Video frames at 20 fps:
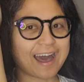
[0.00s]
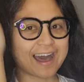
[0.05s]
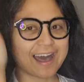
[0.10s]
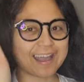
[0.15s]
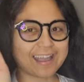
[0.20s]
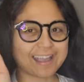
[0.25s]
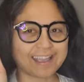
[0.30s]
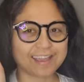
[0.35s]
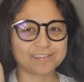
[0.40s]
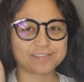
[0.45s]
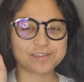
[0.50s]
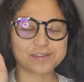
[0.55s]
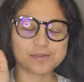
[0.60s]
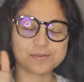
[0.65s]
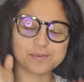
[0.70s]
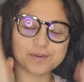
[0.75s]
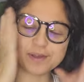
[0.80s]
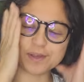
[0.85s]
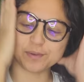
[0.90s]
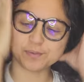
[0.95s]
Hi
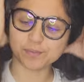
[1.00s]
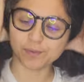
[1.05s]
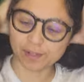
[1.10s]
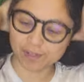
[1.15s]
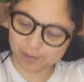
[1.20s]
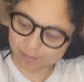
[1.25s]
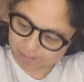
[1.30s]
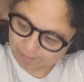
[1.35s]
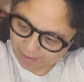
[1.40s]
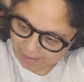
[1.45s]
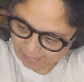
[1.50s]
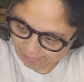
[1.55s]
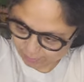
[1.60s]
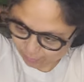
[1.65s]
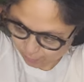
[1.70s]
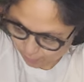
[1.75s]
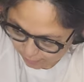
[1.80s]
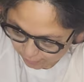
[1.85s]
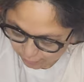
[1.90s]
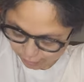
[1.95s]
everyone! Welcome back
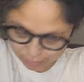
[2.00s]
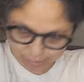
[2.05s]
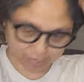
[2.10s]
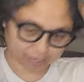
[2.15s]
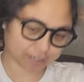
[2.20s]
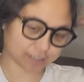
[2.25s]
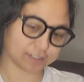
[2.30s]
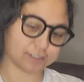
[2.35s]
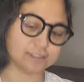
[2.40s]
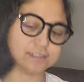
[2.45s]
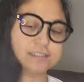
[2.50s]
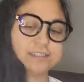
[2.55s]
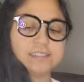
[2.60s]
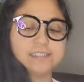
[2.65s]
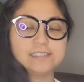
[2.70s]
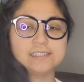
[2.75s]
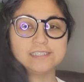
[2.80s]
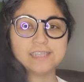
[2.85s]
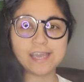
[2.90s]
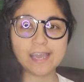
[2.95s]
to our channel.
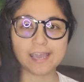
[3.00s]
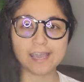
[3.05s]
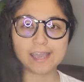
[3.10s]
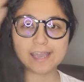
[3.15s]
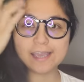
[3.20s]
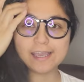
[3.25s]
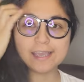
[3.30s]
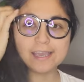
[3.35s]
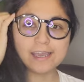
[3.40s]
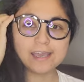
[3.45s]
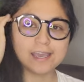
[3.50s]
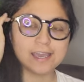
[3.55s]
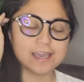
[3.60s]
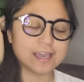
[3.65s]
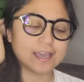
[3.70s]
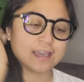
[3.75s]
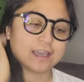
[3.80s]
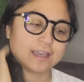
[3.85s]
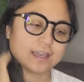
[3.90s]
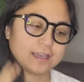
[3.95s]
Today
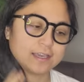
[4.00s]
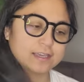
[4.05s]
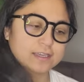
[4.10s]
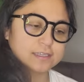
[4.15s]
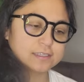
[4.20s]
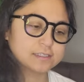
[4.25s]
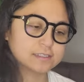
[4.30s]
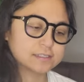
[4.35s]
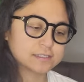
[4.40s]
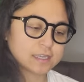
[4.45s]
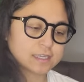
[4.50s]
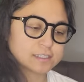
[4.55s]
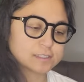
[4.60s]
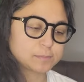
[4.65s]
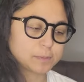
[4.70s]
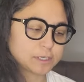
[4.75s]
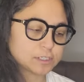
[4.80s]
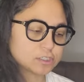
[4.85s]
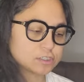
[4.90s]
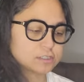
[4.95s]
is a
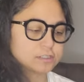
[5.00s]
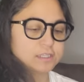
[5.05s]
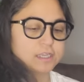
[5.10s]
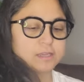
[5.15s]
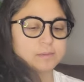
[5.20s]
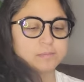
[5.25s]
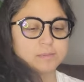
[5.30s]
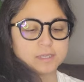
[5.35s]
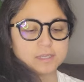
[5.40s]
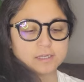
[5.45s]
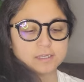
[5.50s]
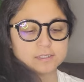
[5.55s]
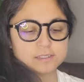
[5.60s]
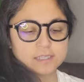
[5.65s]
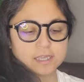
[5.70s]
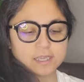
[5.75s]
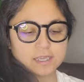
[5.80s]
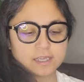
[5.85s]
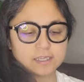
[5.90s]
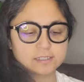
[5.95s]
special day because
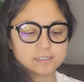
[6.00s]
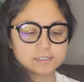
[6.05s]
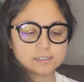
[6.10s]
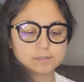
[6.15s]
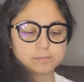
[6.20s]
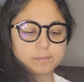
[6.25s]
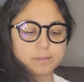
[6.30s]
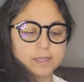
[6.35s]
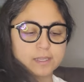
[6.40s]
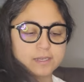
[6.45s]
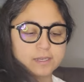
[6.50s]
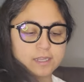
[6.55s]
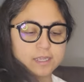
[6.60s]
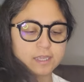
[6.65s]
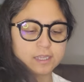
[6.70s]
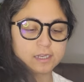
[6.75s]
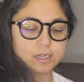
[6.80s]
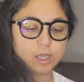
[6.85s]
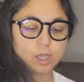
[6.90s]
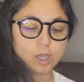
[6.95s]
I get to spend
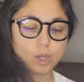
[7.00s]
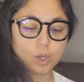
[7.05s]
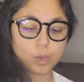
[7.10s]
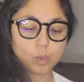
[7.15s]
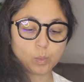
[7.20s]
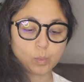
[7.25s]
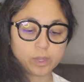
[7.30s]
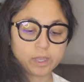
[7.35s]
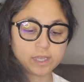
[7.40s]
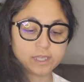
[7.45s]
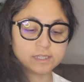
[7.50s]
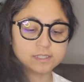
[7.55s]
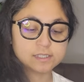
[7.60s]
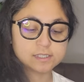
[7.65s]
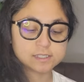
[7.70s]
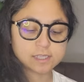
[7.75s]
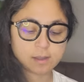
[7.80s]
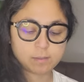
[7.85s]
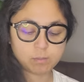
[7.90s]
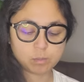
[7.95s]
it with
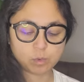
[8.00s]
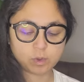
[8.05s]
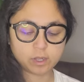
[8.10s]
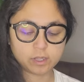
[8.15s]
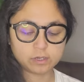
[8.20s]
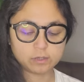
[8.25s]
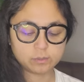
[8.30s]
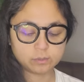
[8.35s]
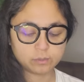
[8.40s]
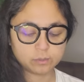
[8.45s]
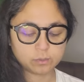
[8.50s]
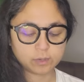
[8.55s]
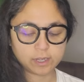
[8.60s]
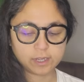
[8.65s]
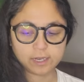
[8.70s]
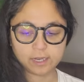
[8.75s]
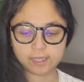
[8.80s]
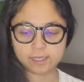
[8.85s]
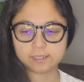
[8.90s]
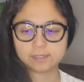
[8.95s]
someone. Oh, I
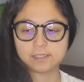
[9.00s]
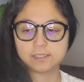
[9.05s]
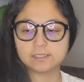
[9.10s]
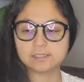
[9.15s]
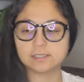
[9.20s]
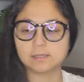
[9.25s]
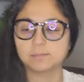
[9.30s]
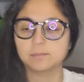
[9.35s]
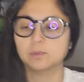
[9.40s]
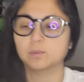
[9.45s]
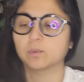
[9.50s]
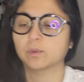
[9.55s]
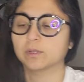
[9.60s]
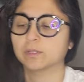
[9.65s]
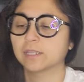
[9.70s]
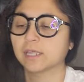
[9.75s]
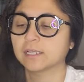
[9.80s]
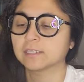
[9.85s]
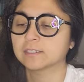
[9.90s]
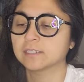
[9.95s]
like this. I'm going to wear
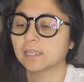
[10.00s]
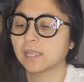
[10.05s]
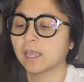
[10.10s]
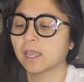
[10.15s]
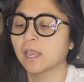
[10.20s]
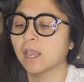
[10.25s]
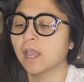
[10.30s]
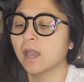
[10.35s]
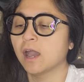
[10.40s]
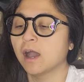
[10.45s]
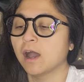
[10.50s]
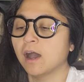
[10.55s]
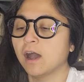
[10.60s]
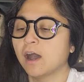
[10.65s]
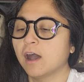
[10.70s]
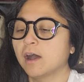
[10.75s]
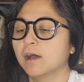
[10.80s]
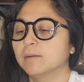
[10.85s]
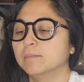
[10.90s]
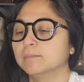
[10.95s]
that today.
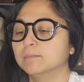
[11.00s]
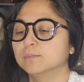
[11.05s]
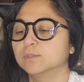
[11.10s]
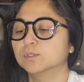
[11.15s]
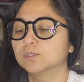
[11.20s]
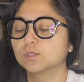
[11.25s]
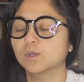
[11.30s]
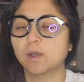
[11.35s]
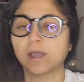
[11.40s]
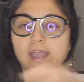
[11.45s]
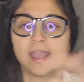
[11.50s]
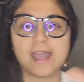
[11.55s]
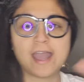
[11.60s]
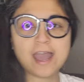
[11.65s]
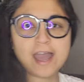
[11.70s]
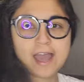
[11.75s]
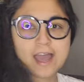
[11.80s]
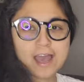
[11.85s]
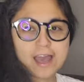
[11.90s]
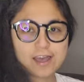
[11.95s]
Um, so I
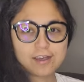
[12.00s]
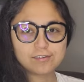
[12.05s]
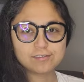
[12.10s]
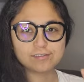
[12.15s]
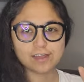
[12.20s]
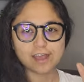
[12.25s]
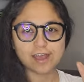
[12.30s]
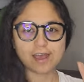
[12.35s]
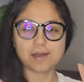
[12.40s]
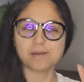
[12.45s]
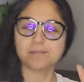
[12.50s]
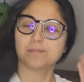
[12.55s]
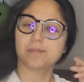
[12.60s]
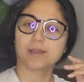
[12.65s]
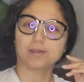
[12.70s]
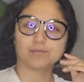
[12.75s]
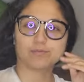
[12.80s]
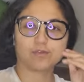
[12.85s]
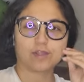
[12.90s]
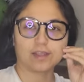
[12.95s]
have
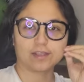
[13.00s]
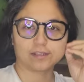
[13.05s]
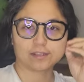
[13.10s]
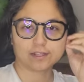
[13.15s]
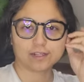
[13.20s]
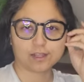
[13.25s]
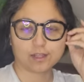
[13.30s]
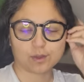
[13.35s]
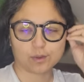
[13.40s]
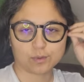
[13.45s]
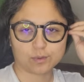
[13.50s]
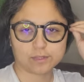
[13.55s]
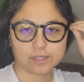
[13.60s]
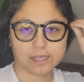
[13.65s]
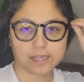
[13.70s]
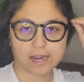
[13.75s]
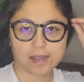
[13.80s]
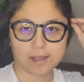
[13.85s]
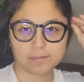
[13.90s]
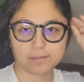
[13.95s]
my friend Glow
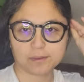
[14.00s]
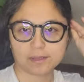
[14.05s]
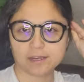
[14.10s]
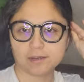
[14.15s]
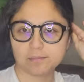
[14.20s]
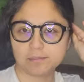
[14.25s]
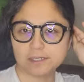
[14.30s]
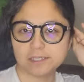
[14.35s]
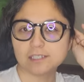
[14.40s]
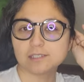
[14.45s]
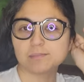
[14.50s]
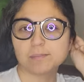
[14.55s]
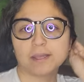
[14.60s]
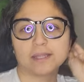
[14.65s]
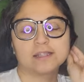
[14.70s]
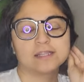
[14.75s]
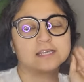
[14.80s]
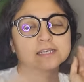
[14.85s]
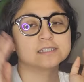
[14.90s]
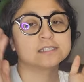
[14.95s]
that I'm going to be
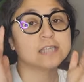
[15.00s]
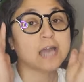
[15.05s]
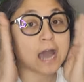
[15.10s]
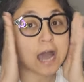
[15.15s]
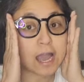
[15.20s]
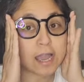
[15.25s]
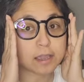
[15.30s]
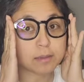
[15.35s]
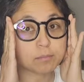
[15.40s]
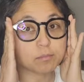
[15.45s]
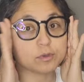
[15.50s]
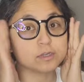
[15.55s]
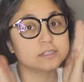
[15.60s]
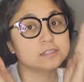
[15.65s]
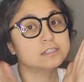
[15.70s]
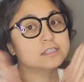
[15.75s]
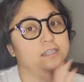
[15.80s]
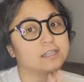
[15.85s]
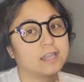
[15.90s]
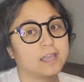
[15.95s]
spending time with
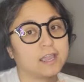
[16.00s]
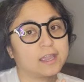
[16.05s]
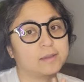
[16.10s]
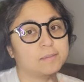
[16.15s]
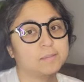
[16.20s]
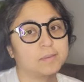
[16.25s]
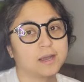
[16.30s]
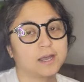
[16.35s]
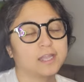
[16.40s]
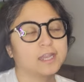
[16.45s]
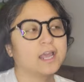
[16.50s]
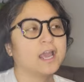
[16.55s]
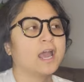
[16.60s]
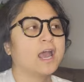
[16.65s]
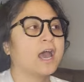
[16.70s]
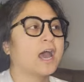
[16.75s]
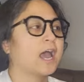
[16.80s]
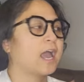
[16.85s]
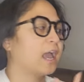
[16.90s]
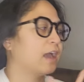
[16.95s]
today, but
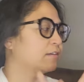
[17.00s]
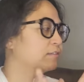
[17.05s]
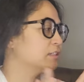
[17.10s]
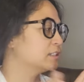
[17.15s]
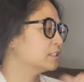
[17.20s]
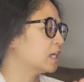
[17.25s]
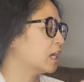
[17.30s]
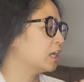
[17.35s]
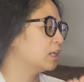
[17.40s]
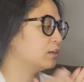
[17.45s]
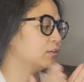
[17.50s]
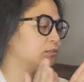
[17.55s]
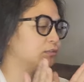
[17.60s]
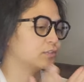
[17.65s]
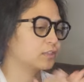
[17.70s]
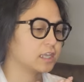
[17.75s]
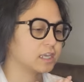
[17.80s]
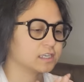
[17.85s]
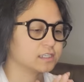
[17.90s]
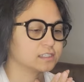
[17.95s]
I have a ton of
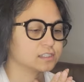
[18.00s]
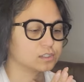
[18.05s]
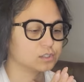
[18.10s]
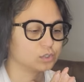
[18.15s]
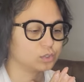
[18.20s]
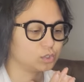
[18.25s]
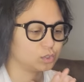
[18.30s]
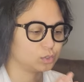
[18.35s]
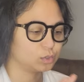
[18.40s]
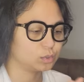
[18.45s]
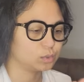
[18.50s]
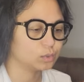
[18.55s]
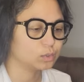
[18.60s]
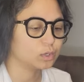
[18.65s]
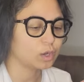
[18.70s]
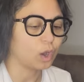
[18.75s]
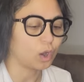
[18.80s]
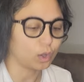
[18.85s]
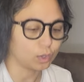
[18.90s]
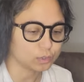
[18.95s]
things to do
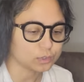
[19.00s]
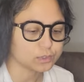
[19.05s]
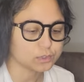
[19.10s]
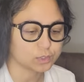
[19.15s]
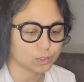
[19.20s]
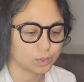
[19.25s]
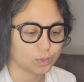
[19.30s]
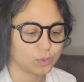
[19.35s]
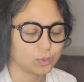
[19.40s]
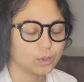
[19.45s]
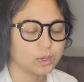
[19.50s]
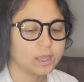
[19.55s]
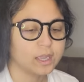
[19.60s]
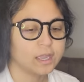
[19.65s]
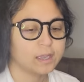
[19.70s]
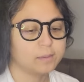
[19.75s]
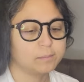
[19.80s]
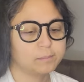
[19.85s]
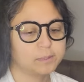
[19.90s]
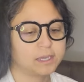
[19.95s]
also
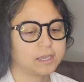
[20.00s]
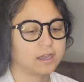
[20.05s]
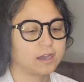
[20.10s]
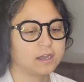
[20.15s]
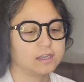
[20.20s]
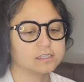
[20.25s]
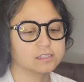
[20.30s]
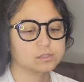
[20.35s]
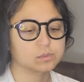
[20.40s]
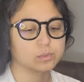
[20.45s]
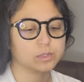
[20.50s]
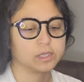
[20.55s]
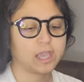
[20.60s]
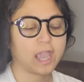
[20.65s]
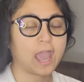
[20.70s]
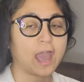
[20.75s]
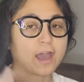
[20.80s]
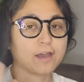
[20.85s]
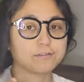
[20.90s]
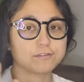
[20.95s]
because we
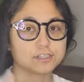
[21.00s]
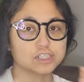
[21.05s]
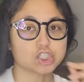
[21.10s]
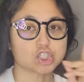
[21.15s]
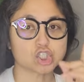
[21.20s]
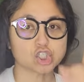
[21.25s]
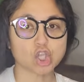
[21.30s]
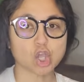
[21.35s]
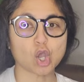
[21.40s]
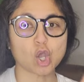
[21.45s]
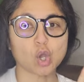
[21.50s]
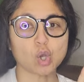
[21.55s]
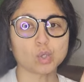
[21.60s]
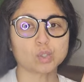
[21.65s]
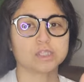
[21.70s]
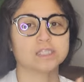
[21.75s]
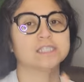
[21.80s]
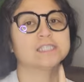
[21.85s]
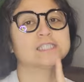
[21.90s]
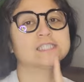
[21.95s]
have a show
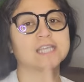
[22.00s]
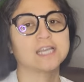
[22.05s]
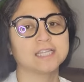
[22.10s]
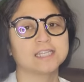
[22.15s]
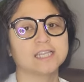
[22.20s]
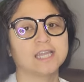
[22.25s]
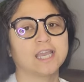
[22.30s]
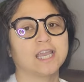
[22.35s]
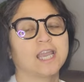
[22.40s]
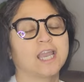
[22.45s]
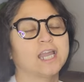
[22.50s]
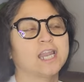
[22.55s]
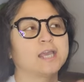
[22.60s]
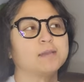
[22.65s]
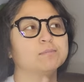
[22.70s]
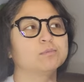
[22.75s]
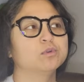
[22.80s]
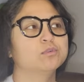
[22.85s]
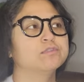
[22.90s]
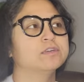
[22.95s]
this Sunday and I
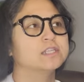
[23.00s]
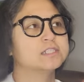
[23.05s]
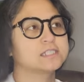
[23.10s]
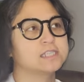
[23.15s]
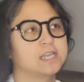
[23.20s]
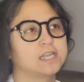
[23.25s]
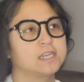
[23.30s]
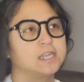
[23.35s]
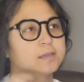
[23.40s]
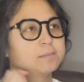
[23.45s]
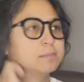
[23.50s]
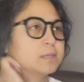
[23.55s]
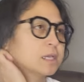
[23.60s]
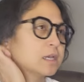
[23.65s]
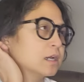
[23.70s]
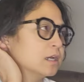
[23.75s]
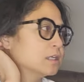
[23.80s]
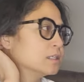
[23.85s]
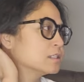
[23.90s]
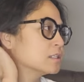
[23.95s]
move it Sunday
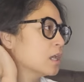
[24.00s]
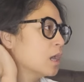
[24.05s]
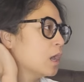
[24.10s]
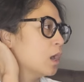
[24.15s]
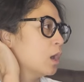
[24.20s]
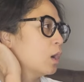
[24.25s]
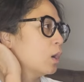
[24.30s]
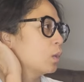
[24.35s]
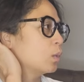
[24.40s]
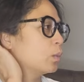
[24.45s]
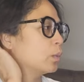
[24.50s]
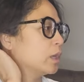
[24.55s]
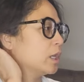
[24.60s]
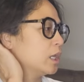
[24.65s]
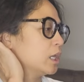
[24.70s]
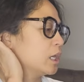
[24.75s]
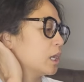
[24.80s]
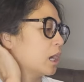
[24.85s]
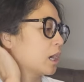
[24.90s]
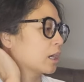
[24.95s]
because
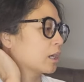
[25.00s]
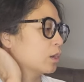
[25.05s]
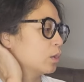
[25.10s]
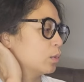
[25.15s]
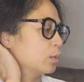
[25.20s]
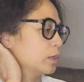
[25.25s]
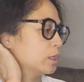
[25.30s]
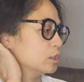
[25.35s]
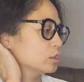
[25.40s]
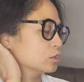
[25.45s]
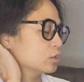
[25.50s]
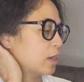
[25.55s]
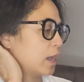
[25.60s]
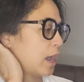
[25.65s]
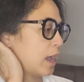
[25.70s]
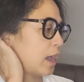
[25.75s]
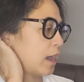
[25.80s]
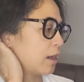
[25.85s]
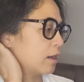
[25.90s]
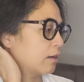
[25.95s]
we are going to
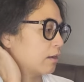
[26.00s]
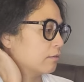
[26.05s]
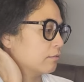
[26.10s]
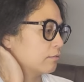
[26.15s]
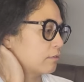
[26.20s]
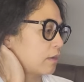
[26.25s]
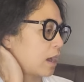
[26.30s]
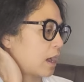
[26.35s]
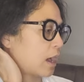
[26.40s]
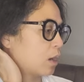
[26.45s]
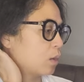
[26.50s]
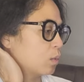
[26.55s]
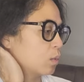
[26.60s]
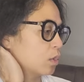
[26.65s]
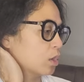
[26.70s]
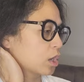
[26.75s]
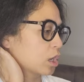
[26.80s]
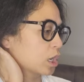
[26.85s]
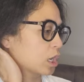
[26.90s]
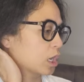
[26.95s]
have
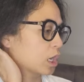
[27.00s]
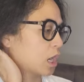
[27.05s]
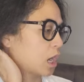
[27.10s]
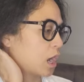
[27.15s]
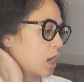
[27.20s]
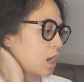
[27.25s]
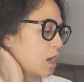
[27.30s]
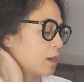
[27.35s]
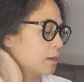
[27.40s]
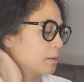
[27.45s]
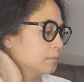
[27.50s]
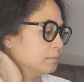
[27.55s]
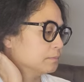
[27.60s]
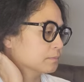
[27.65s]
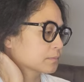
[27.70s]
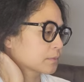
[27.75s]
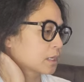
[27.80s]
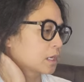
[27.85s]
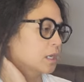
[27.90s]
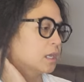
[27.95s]
our... Um,